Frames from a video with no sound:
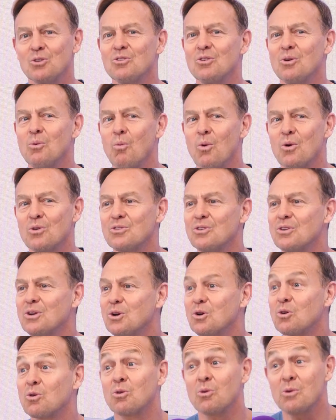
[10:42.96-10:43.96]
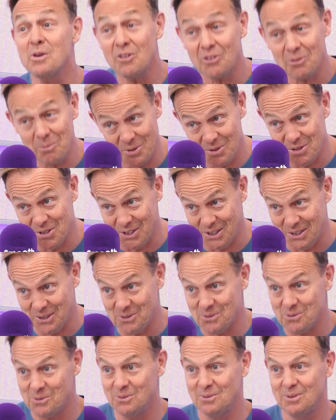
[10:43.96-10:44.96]
it wasn't a Christmas
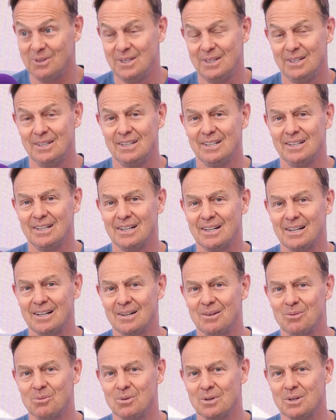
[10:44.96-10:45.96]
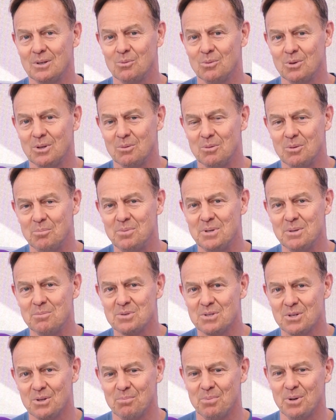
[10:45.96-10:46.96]
single, we were
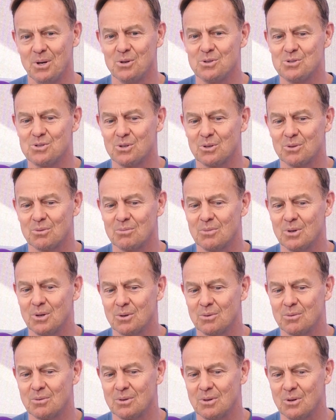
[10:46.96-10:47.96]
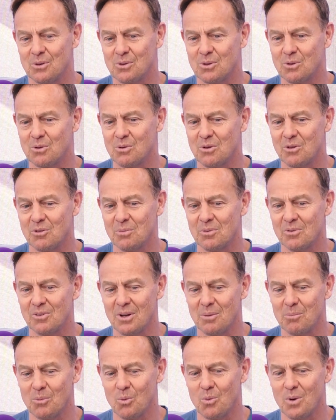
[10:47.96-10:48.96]
pipped to the post on the Christmas
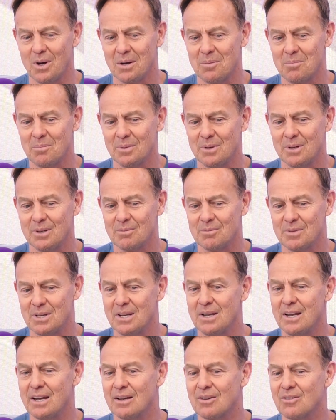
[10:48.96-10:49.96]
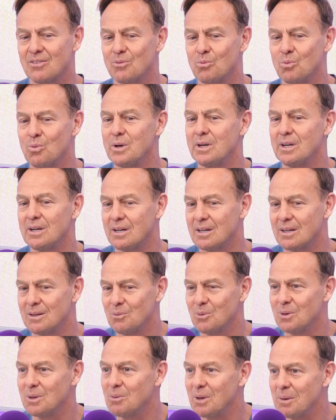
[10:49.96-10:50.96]
number one, but the next week
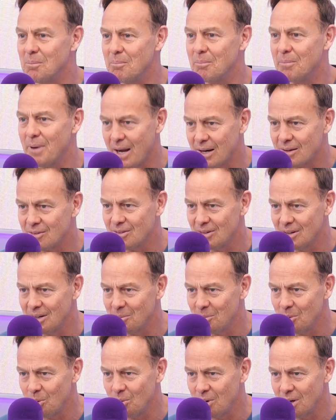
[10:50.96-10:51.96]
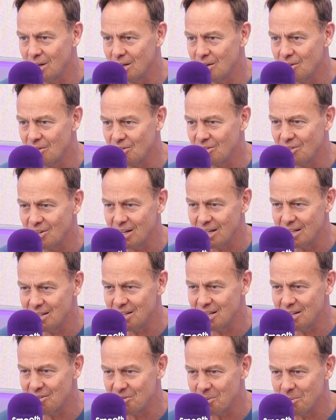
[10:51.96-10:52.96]
we went back to number one and stayed
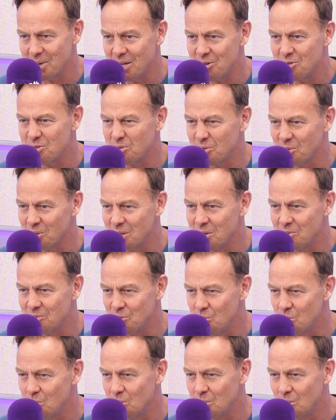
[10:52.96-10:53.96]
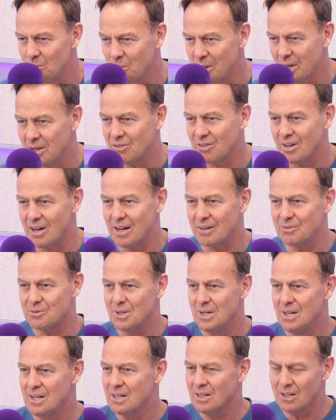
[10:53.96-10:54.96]
there for about 3 or 4 weeks after.
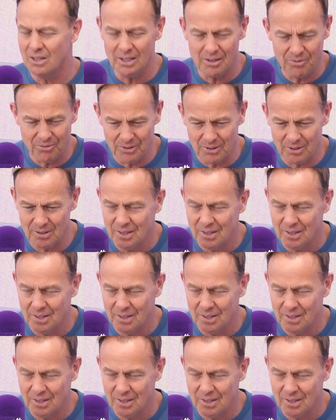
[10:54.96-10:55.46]
Yeah. Cliff had,